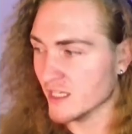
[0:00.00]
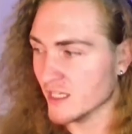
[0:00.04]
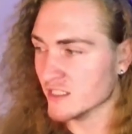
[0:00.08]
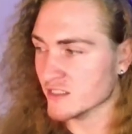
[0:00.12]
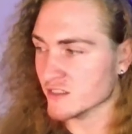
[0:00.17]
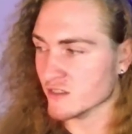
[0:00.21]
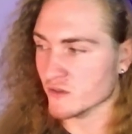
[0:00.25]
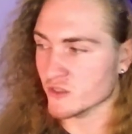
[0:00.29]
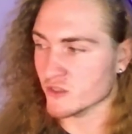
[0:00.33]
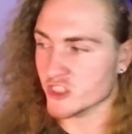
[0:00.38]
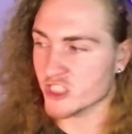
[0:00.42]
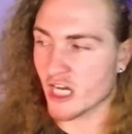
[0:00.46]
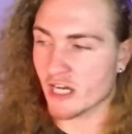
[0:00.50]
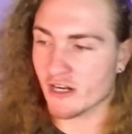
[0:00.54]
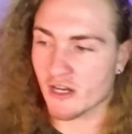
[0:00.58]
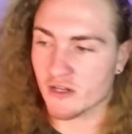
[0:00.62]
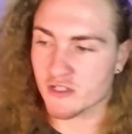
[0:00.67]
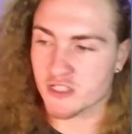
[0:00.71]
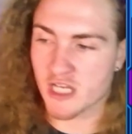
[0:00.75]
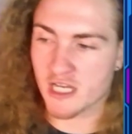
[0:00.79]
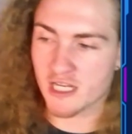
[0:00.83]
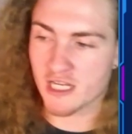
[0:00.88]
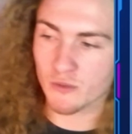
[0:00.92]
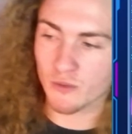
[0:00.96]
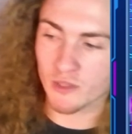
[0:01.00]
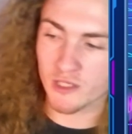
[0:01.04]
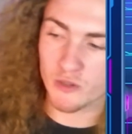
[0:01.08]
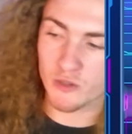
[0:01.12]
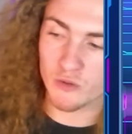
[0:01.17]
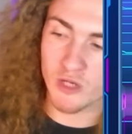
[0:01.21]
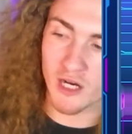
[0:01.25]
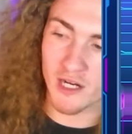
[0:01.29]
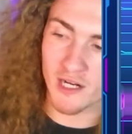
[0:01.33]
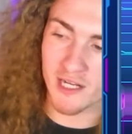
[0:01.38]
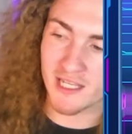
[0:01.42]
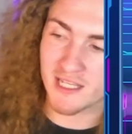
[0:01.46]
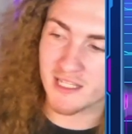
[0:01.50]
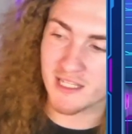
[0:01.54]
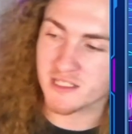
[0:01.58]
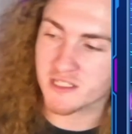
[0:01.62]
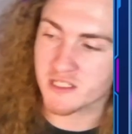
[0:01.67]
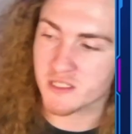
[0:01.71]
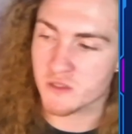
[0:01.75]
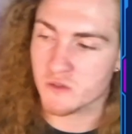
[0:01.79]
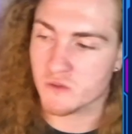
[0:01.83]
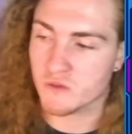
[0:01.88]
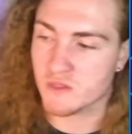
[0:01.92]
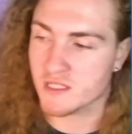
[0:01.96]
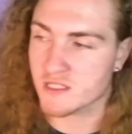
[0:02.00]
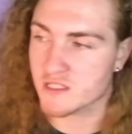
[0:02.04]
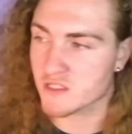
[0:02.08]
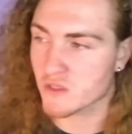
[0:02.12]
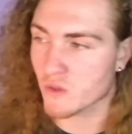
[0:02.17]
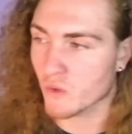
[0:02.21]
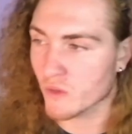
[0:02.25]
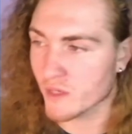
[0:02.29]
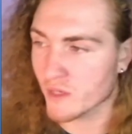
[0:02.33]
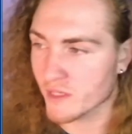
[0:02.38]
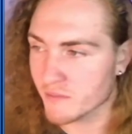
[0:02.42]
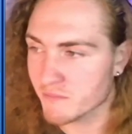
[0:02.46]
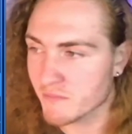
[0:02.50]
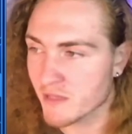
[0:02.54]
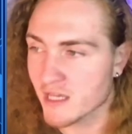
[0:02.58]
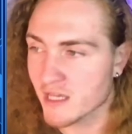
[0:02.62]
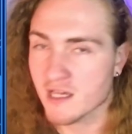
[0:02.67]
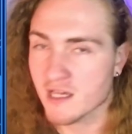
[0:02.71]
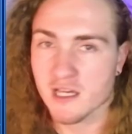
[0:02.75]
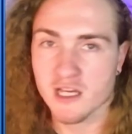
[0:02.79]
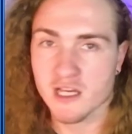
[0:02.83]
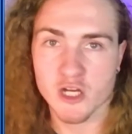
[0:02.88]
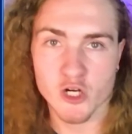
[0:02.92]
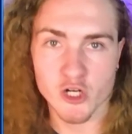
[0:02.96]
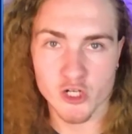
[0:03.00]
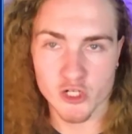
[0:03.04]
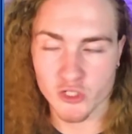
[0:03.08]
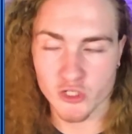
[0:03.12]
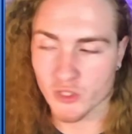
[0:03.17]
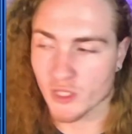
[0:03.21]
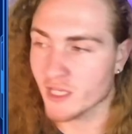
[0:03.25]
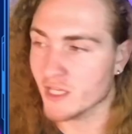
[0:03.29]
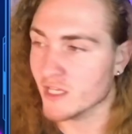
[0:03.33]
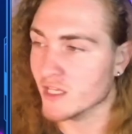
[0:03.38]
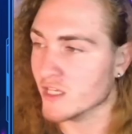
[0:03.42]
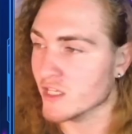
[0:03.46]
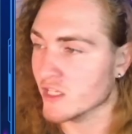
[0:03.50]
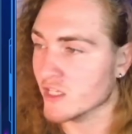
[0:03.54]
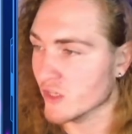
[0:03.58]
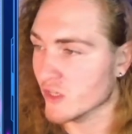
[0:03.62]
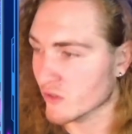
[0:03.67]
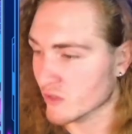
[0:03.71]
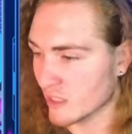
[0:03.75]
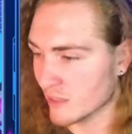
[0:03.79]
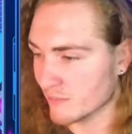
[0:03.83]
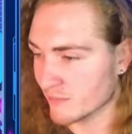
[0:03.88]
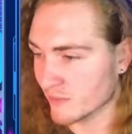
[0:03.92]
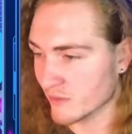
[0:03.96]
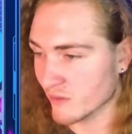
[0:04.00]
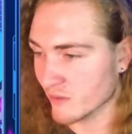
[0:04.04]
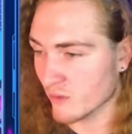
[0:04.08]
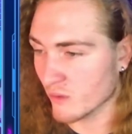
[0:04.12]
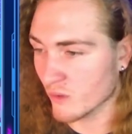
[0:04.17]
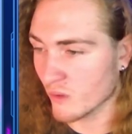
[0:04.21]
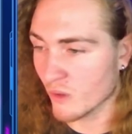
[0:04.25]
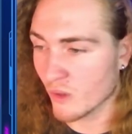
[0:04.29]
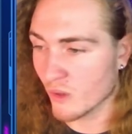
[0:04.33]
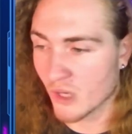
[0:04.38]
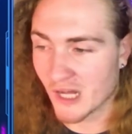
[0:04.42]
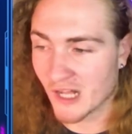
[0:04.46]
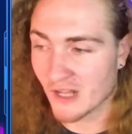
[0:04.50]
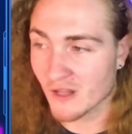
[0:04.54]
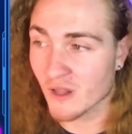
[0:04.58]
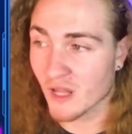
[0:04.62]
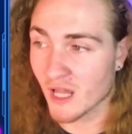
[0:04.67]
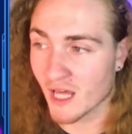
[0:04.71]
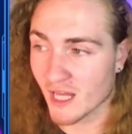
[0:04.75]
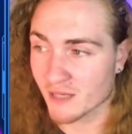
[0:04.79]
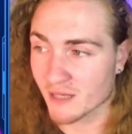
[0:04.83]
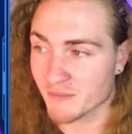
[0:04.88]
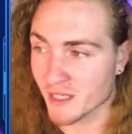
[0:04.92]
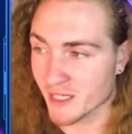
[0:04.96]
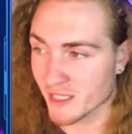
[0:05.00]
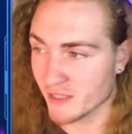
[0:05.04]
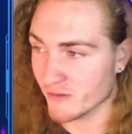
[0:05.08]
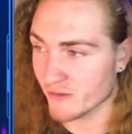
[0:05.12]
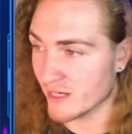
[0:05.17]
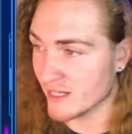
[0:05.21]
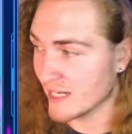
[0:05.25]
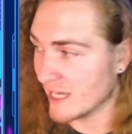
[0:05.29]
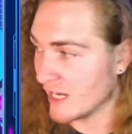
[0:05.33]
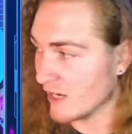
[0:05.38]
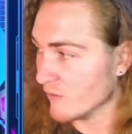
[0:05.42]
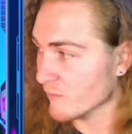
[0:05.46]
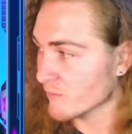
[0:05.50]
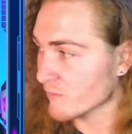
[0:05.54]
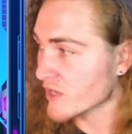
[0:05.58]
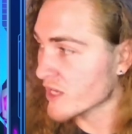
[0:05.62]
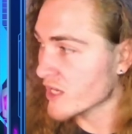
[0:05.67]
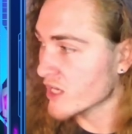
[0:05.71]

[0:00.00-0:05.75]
So shout out to anyone who got into this coin early. You're up a lot of money right now.